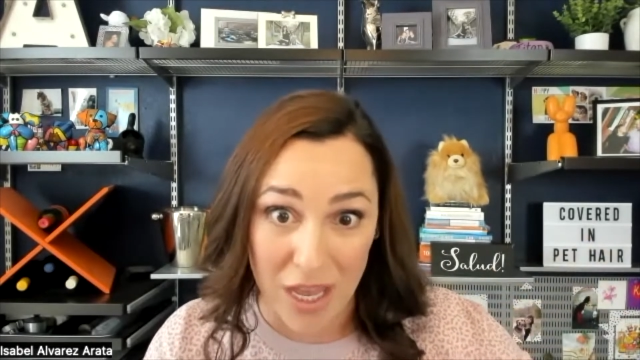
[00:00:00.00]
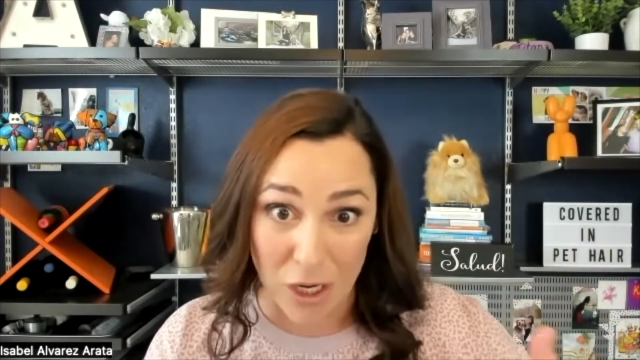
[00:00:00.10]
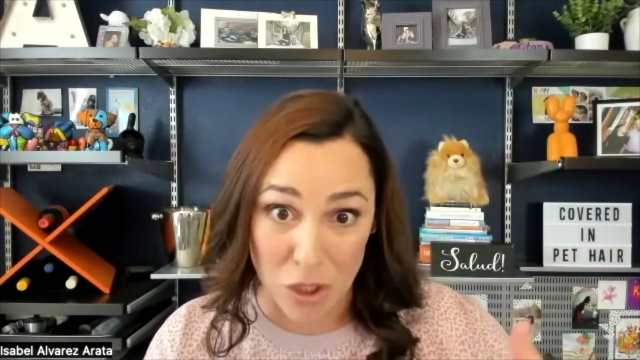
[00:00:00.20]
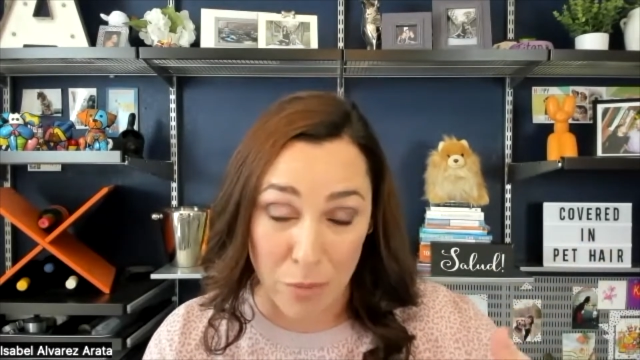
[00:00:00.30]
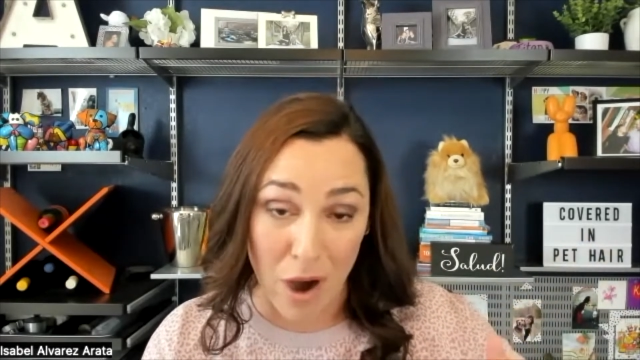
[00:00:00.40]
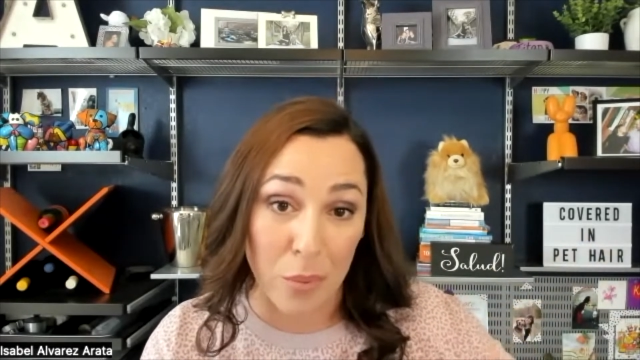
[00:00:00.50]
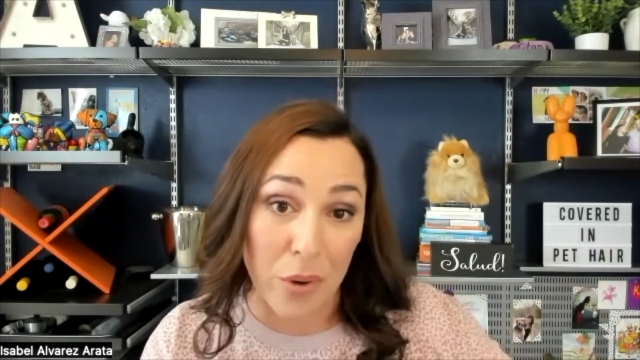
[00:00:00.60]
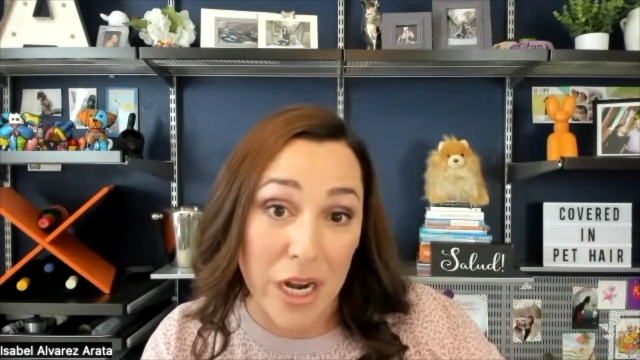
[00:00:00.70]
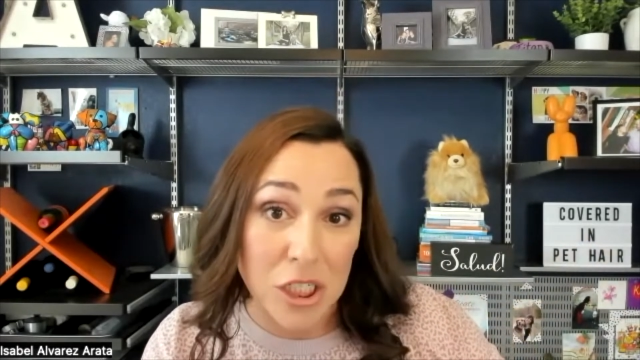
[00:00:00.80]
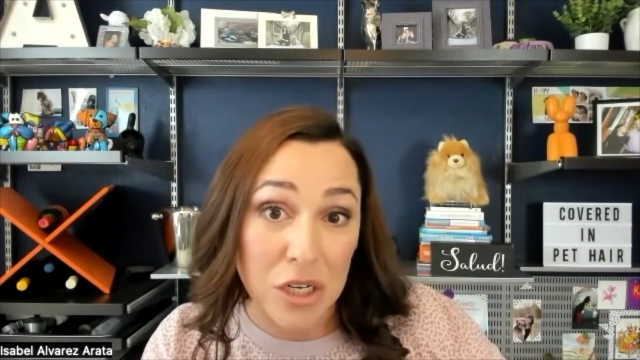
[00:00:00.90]
in
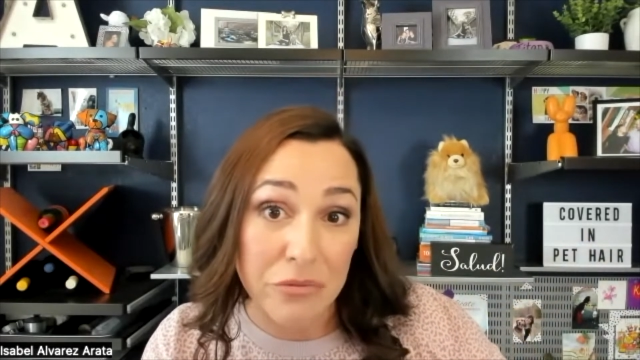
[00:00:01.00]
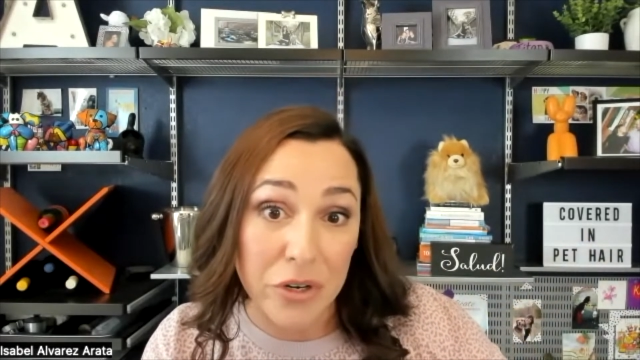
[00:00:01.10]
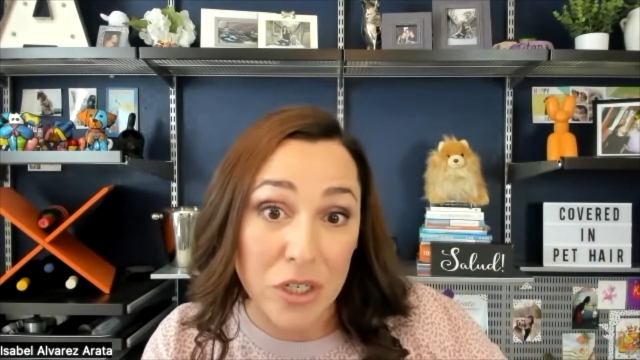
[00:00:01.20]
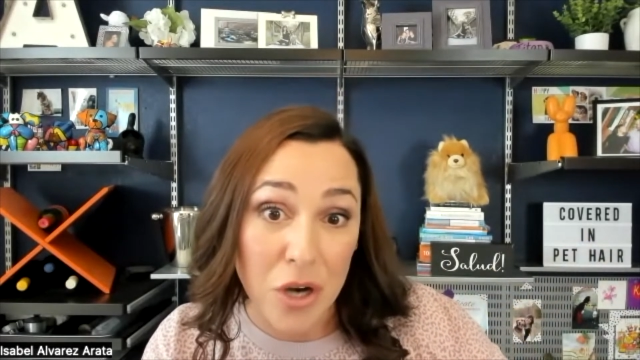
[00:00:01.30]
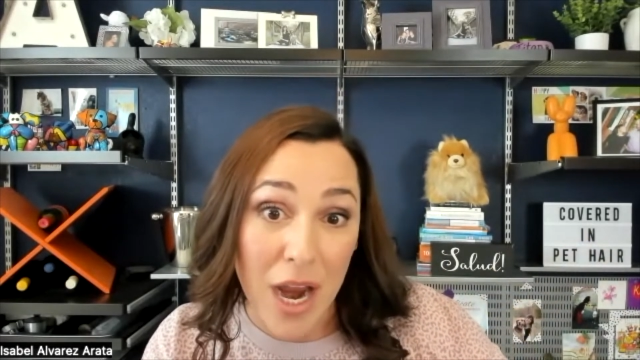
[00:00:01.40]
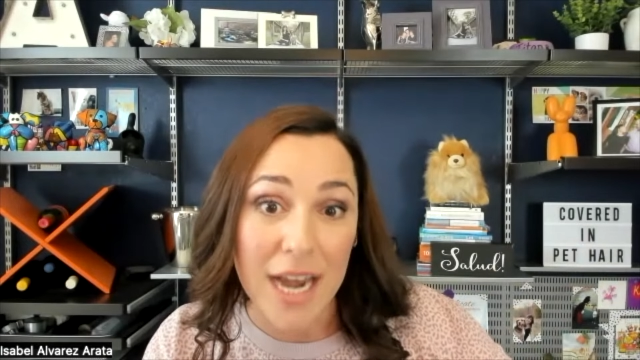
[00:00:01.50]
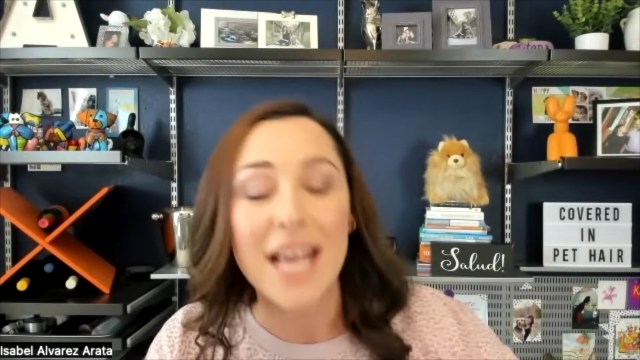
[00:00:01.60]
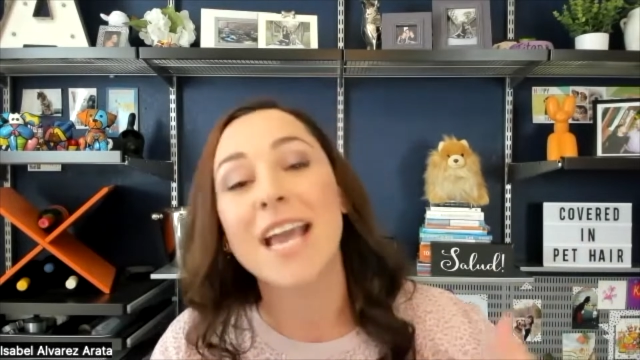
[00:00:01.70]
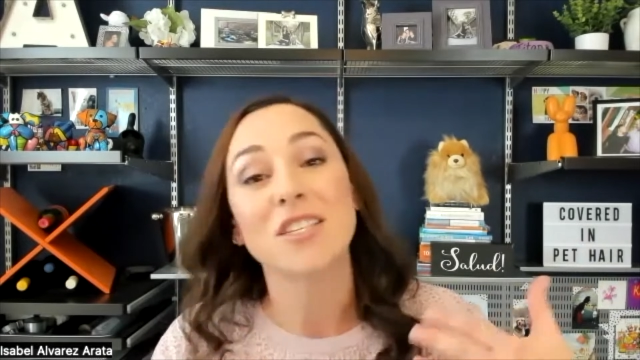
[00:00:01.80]
preparation for training,